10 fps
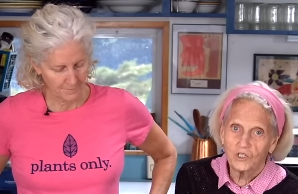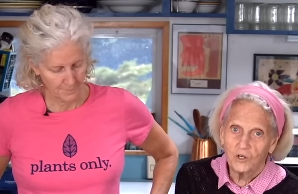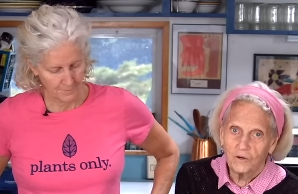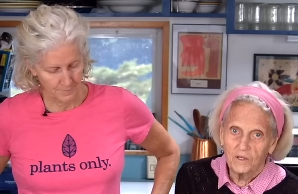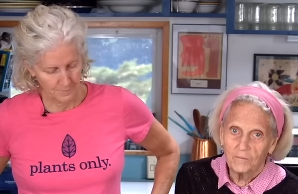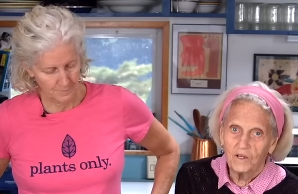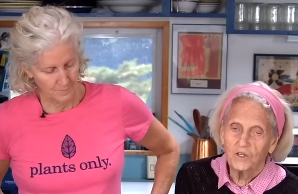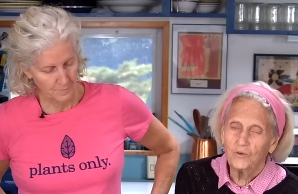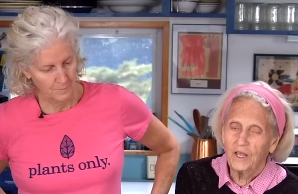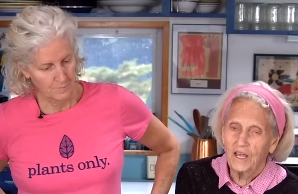Speaker 1: sodium,
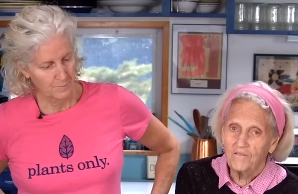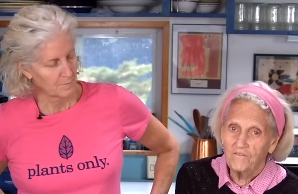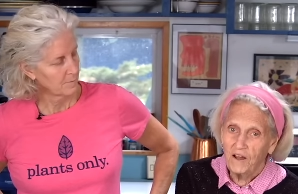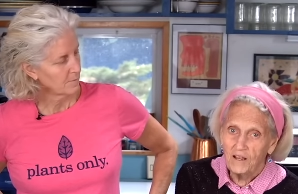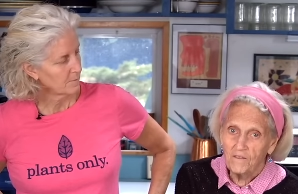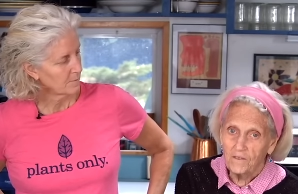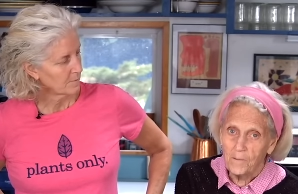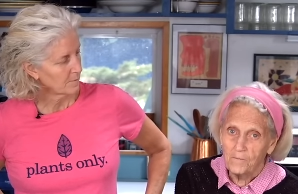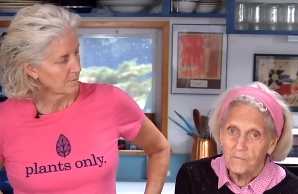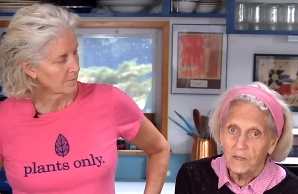and you can find
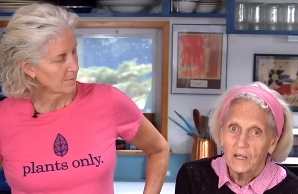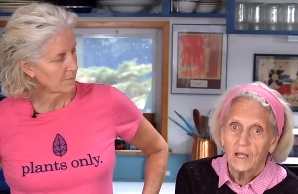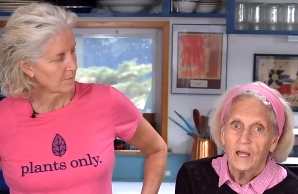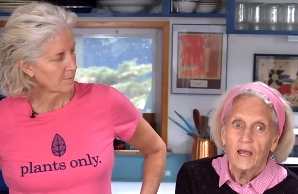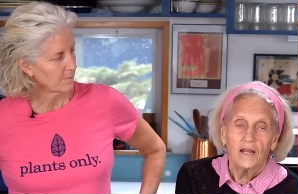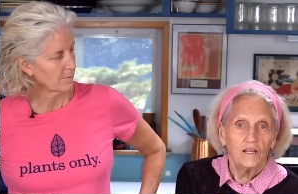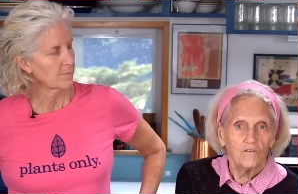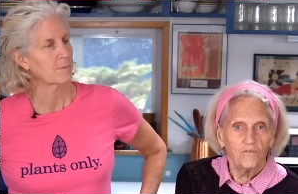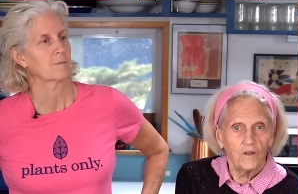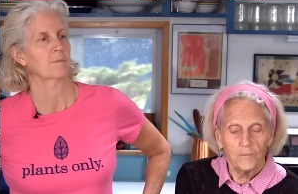them. And
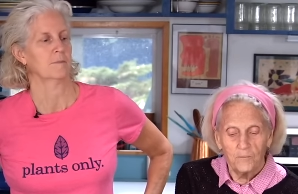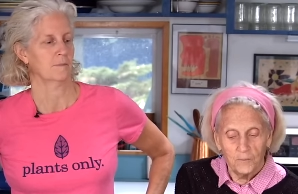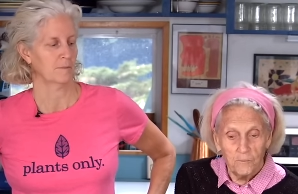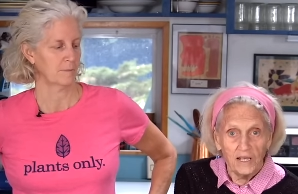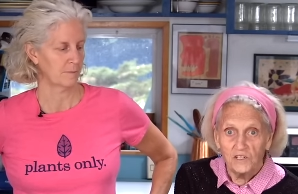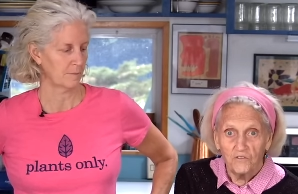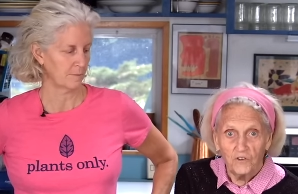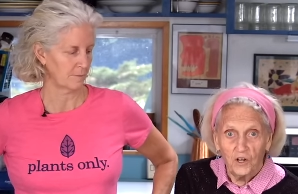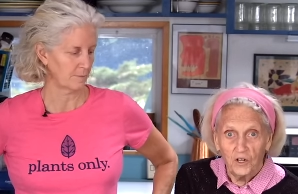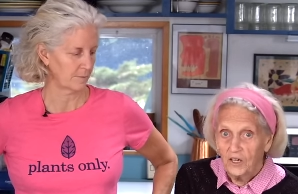if, but best
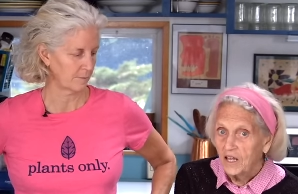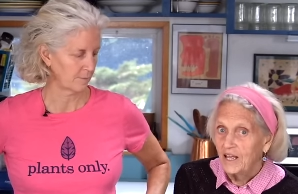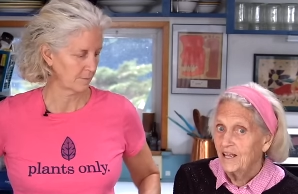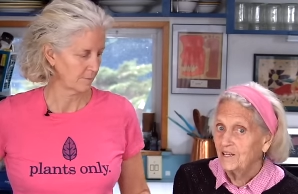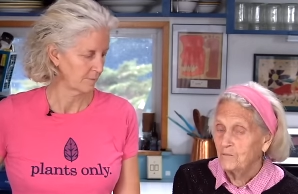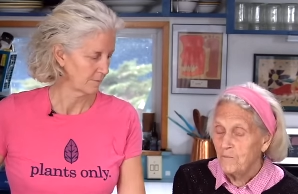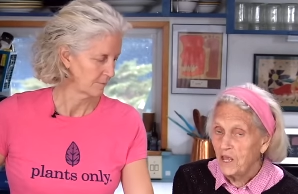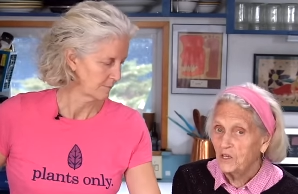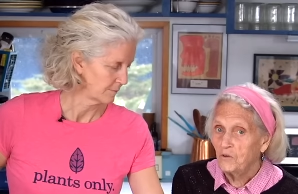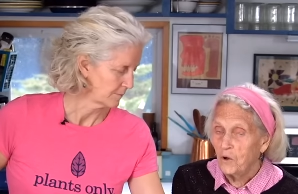of all, is
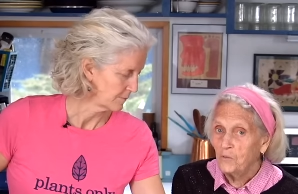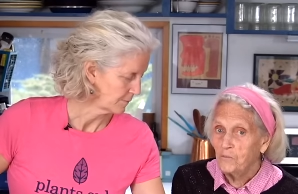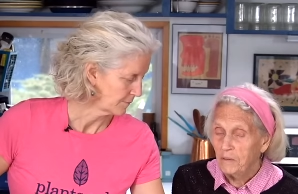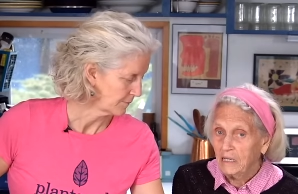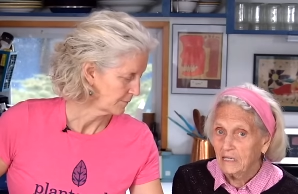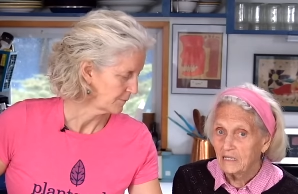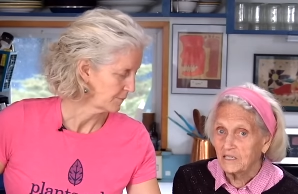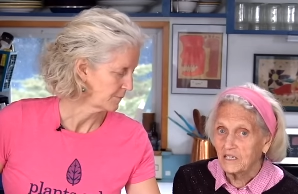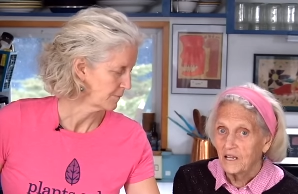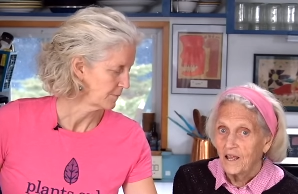make your own
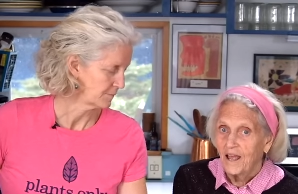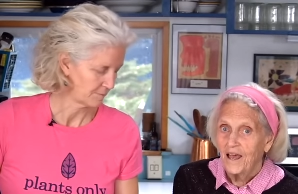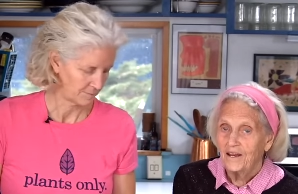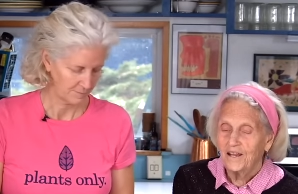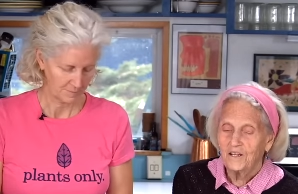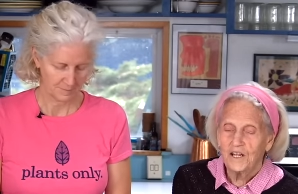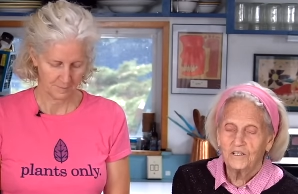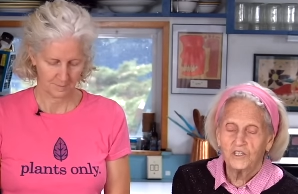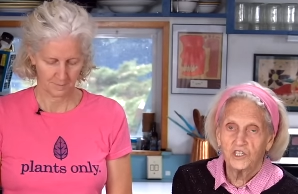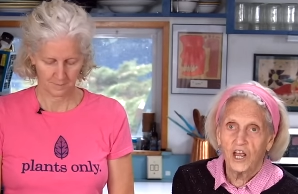beans. And it,
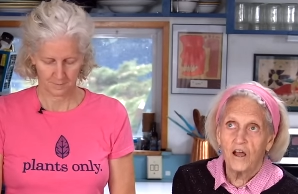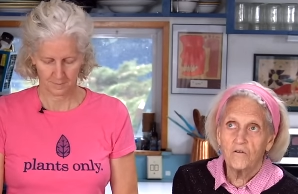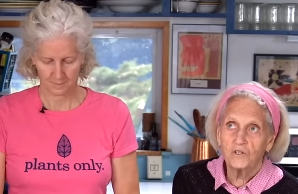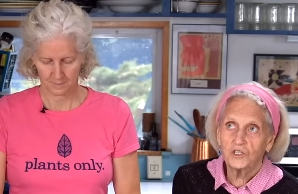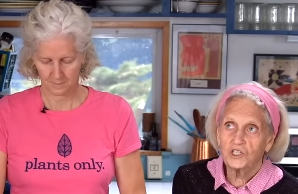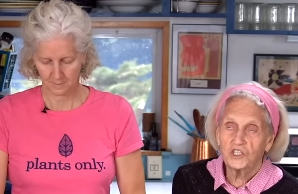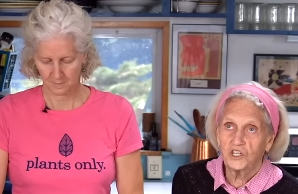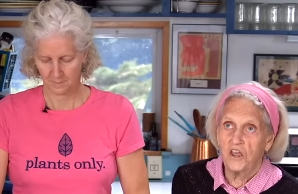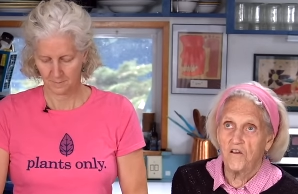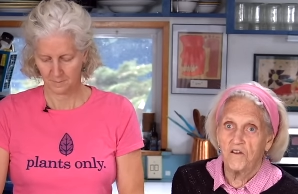it sounds
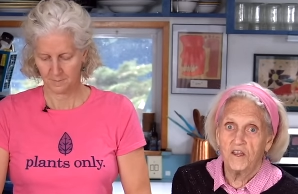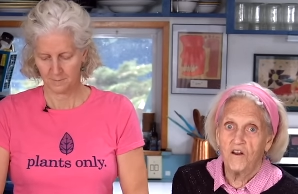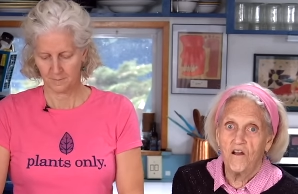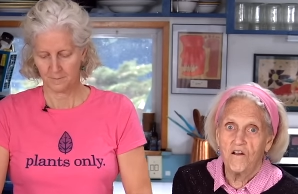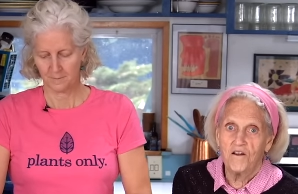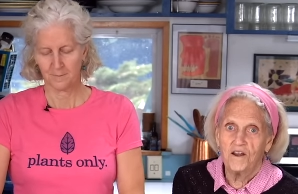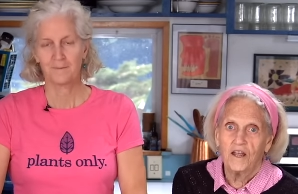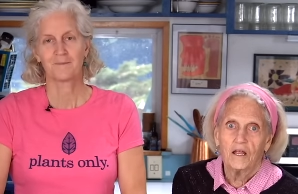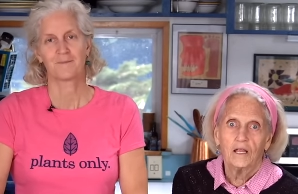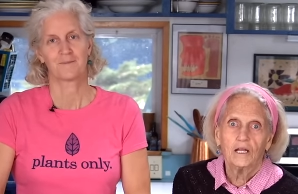scary and
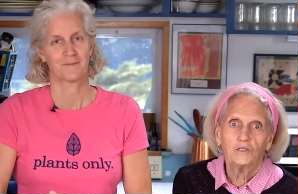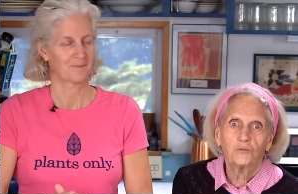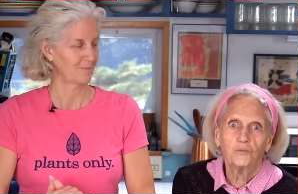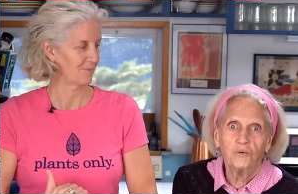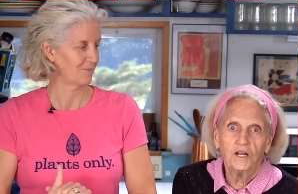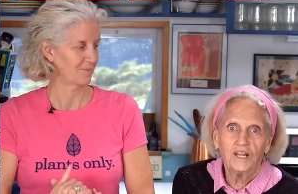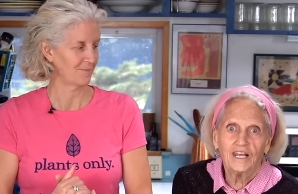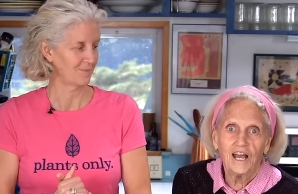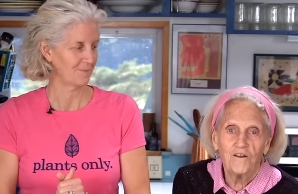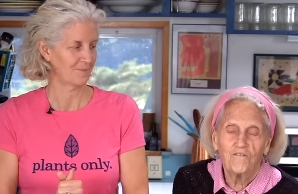hard. It's
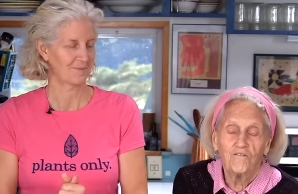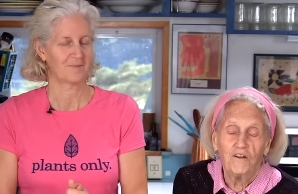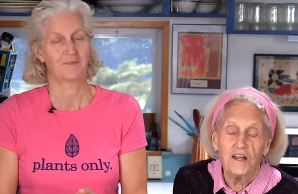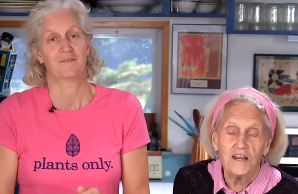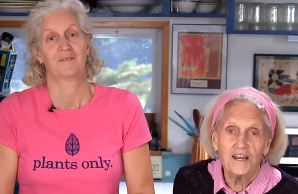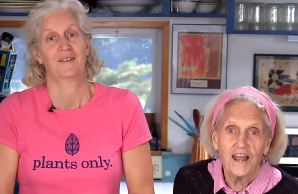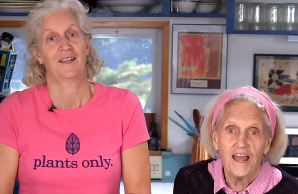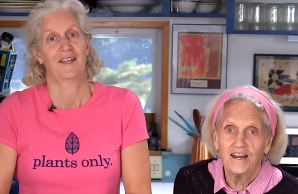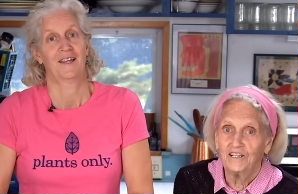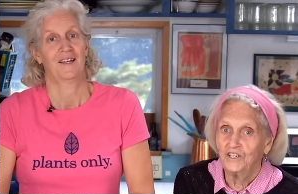really kind of fun,
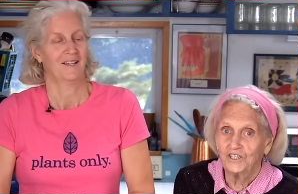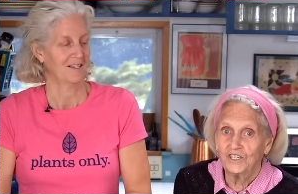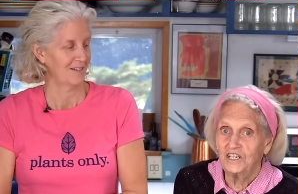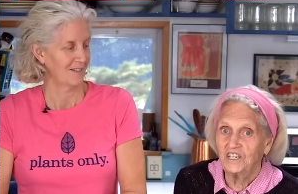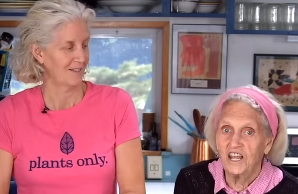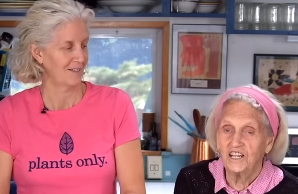and it doesn't.